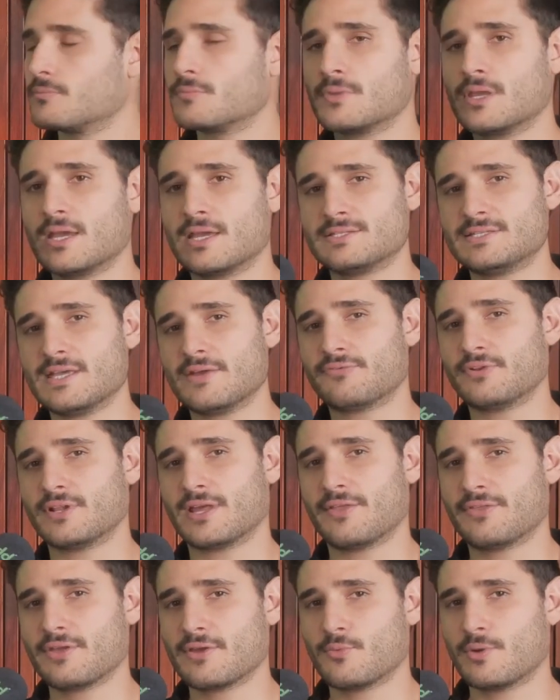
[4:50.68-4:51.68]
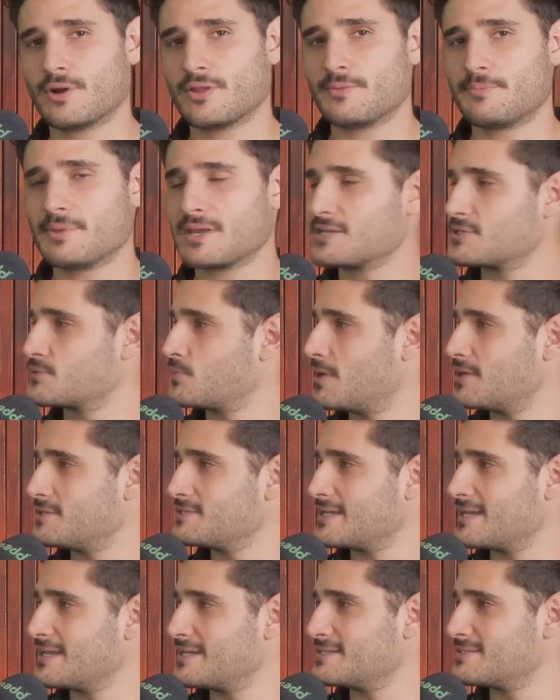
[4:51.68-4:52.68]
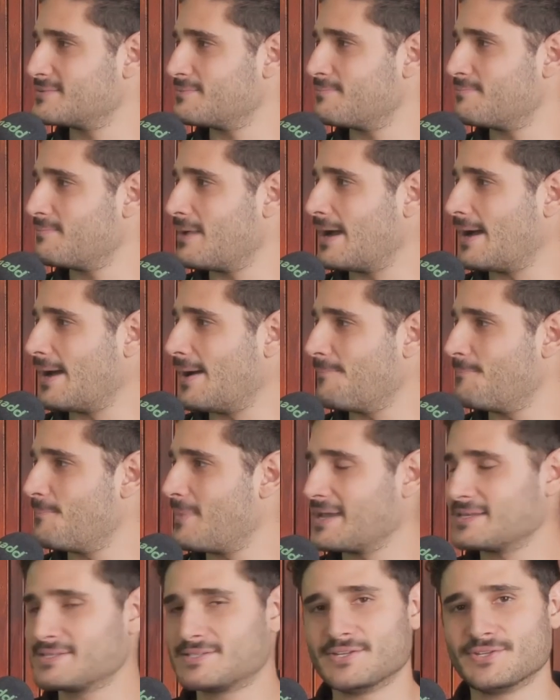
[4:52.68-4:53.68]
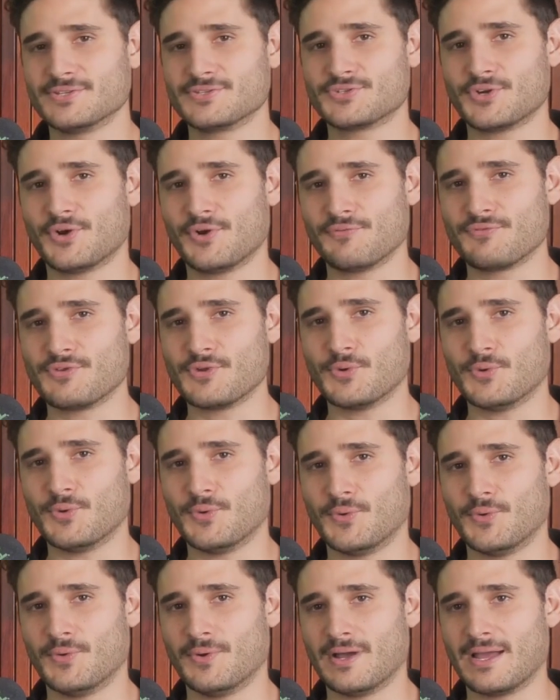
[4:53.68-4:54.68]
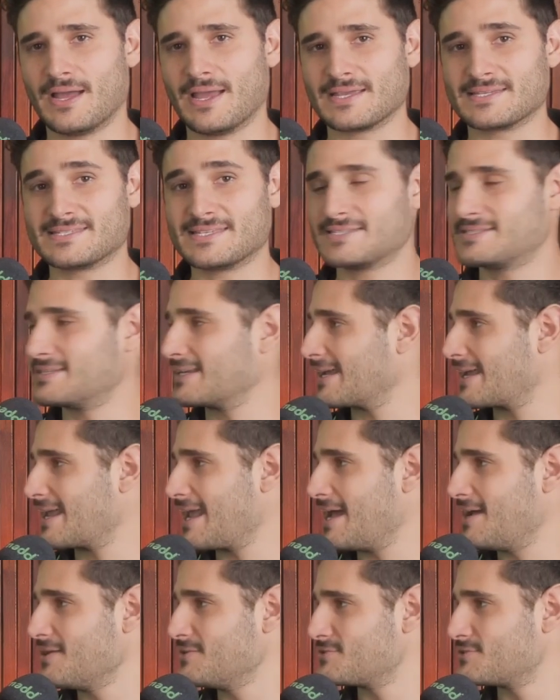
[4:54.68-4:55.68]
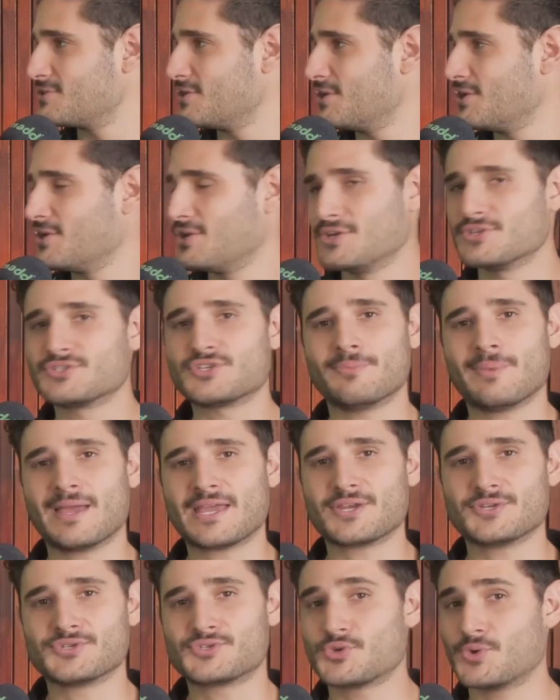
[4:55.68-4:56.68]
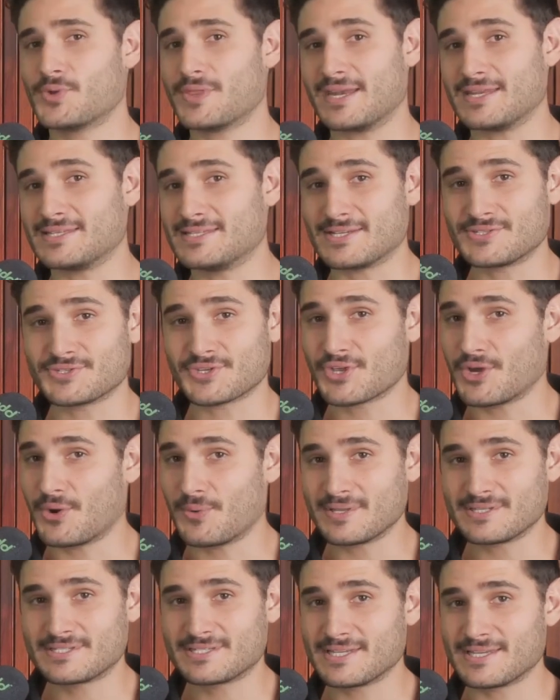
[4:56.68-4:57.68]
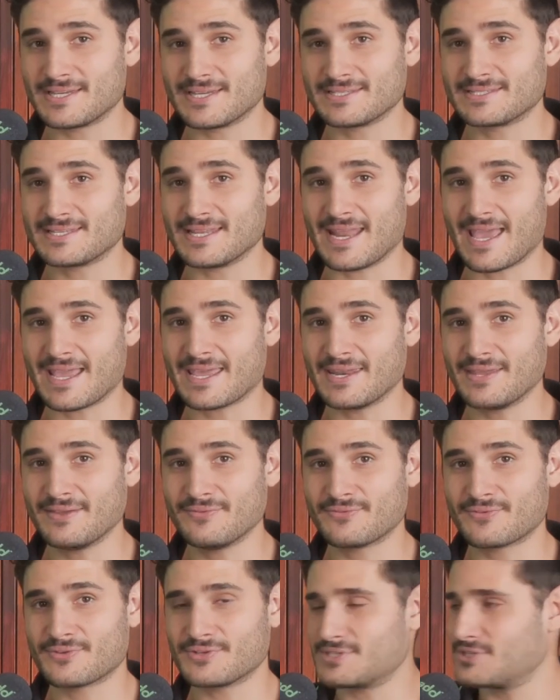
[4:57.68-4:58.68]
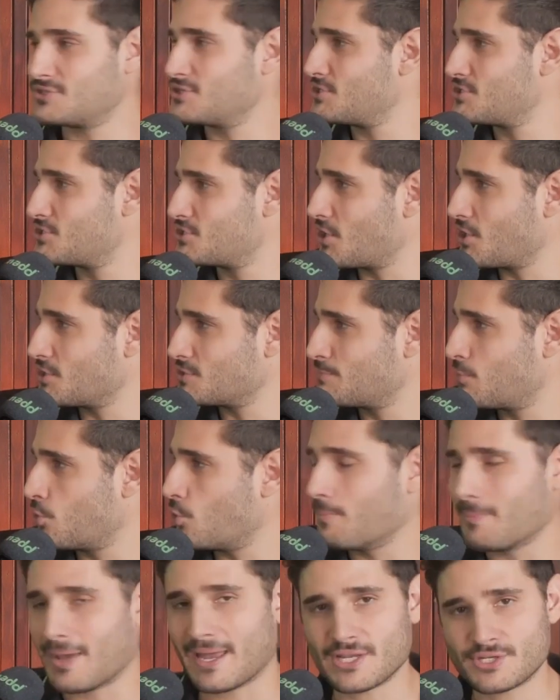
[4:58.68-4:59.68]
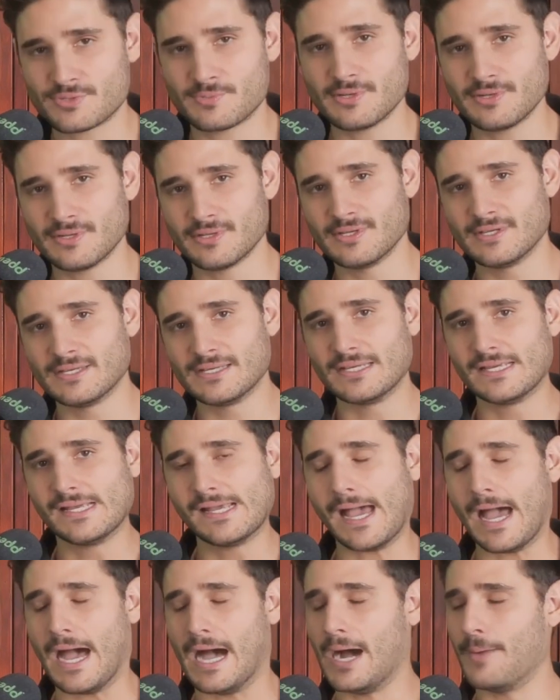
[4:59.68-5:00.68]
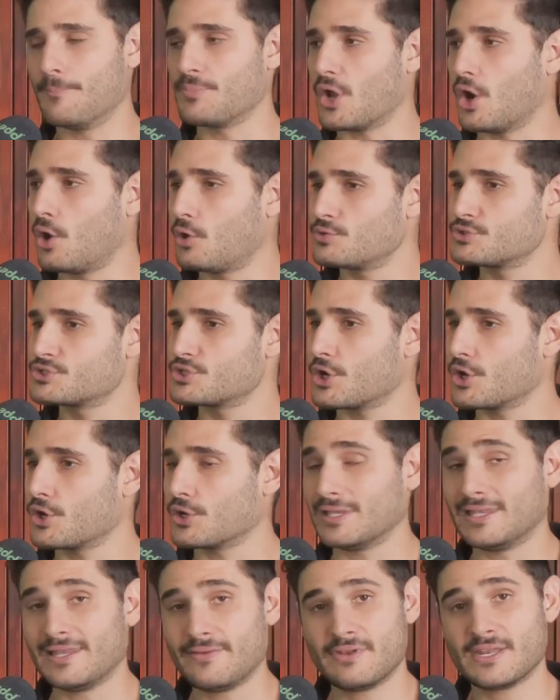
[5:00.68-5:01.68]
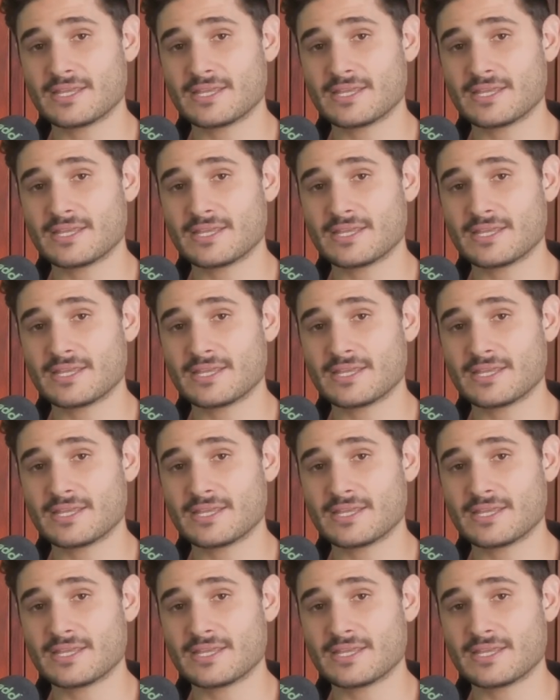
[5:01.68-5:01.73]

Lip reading: Yeah, definitely. I think one of the biggest ones is maintenance of your existing accounts. So making sure that it doesn't go into negative because it just shows poor management. Also, living